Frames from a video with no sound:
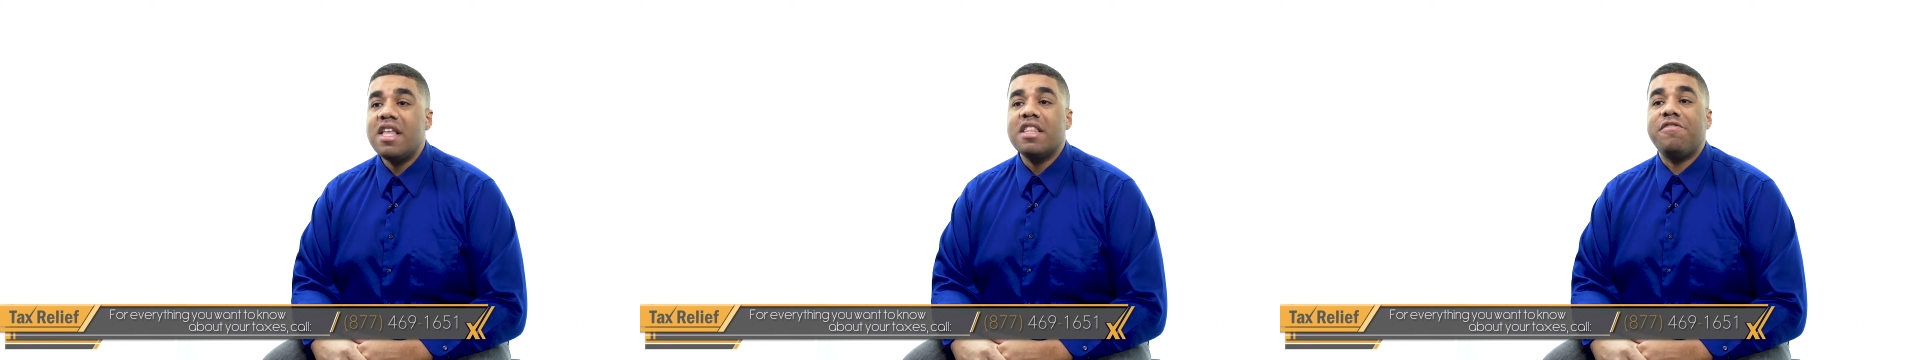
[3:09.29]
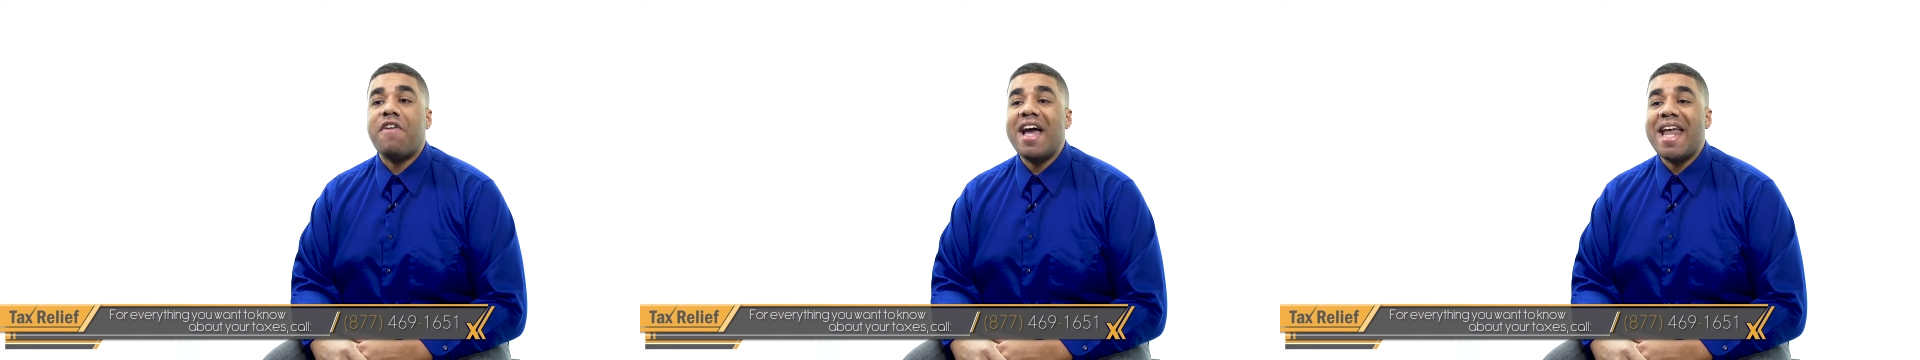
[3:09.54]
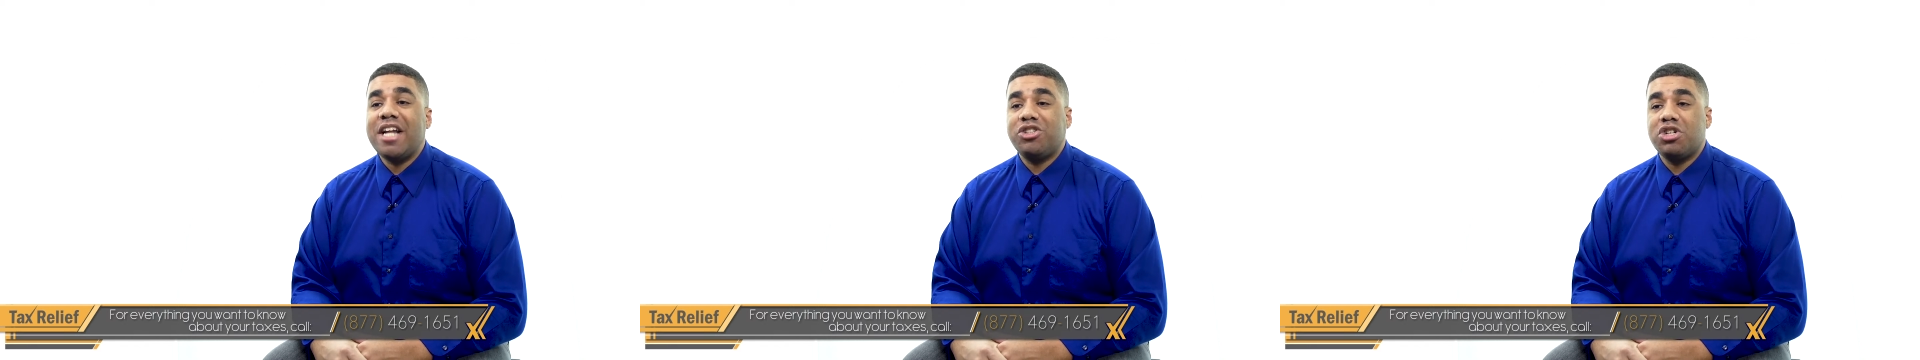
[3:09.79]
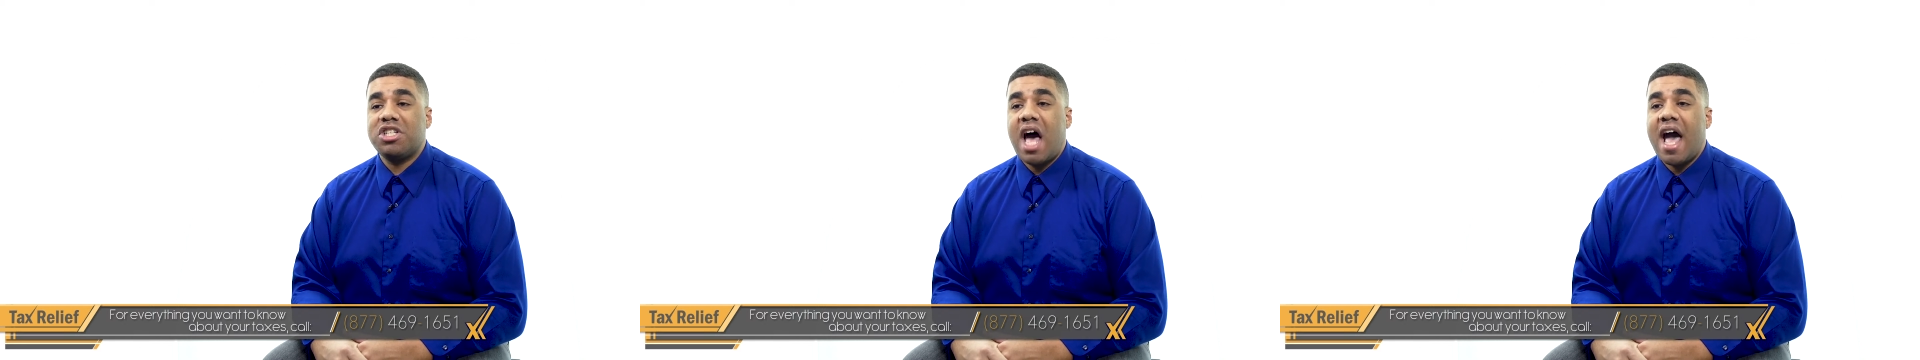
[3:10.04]
the
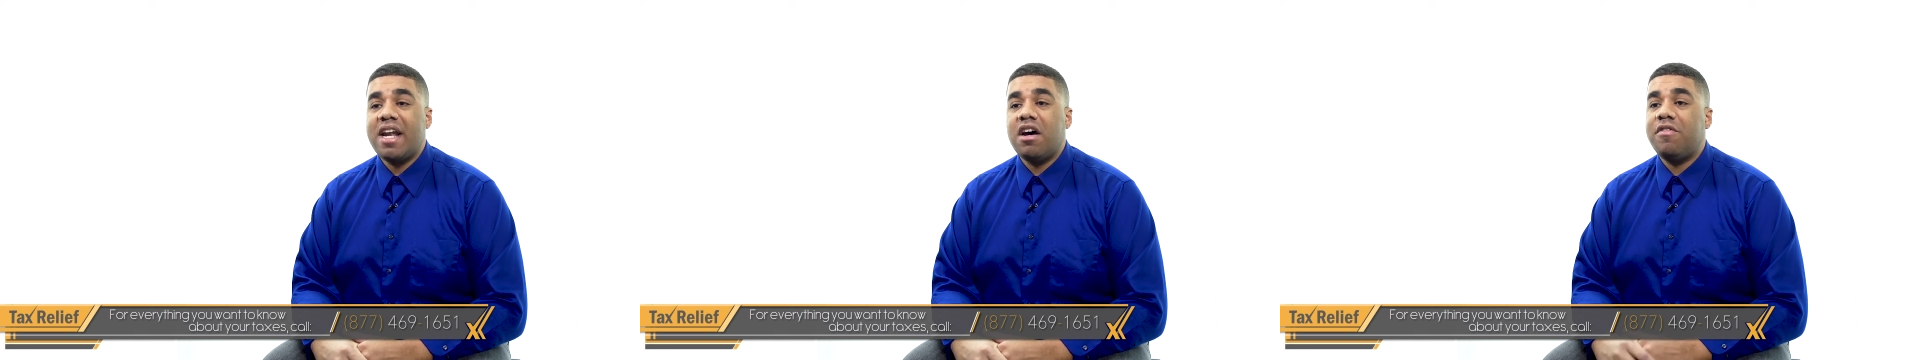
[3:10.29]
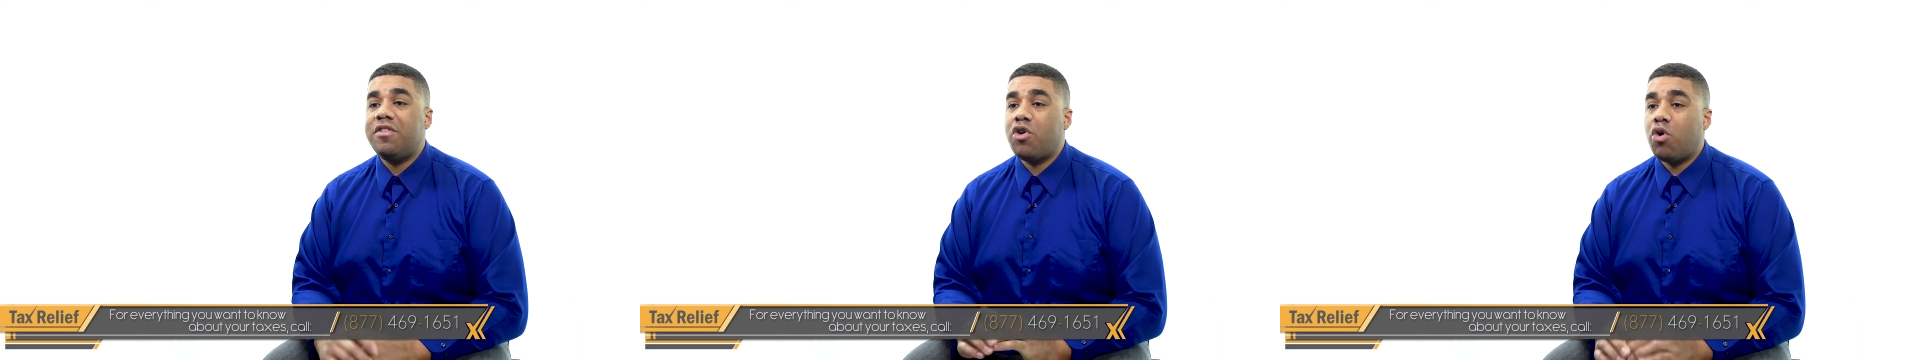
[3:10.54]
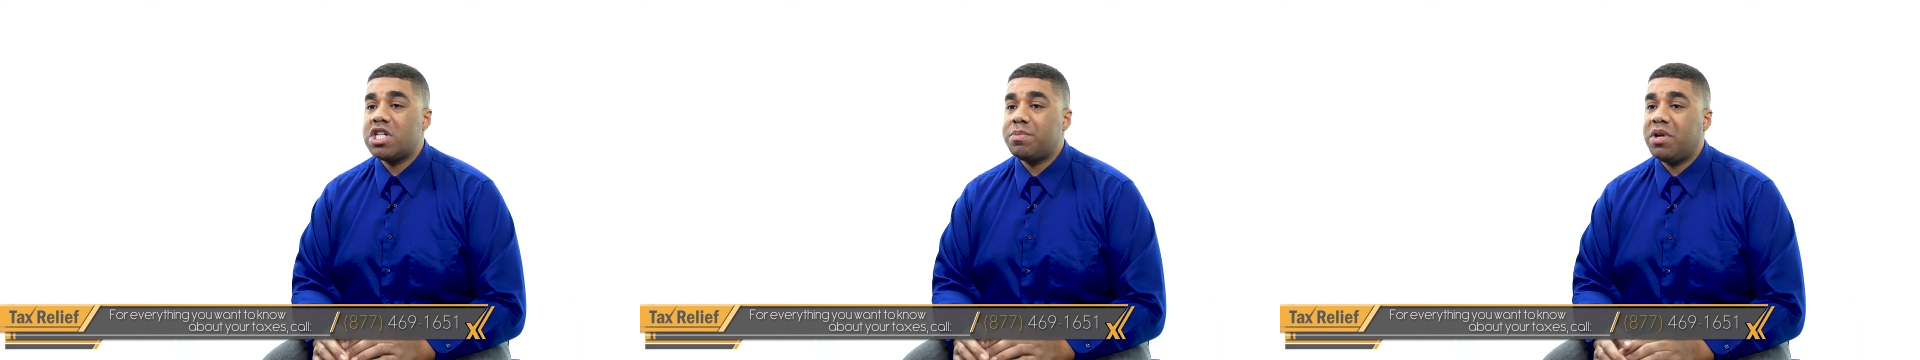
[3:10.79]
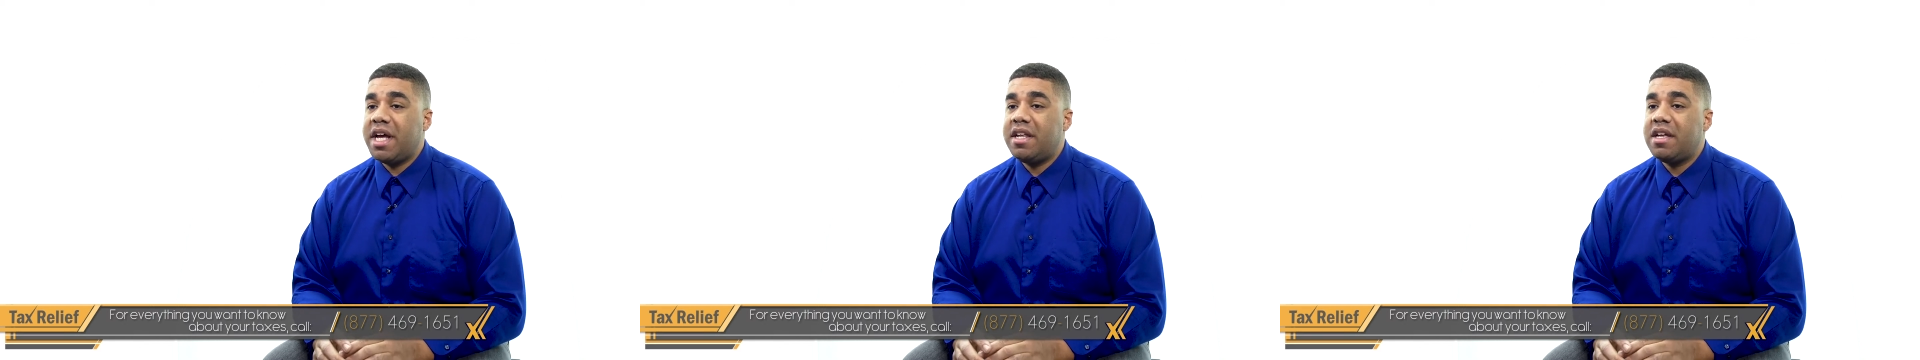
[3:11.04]
financial side of your
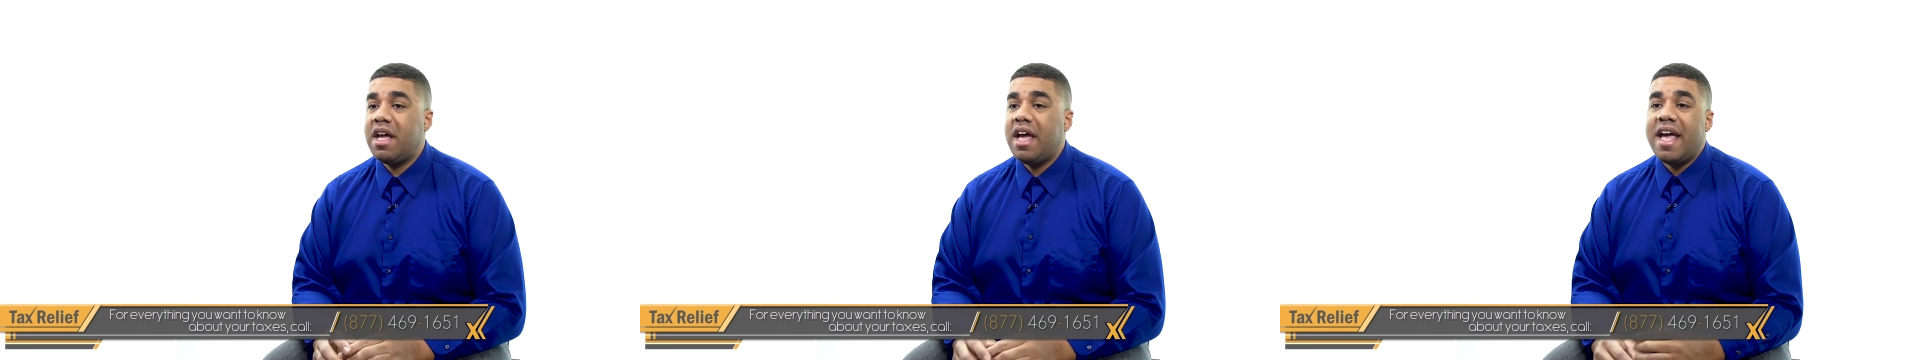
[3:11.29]
split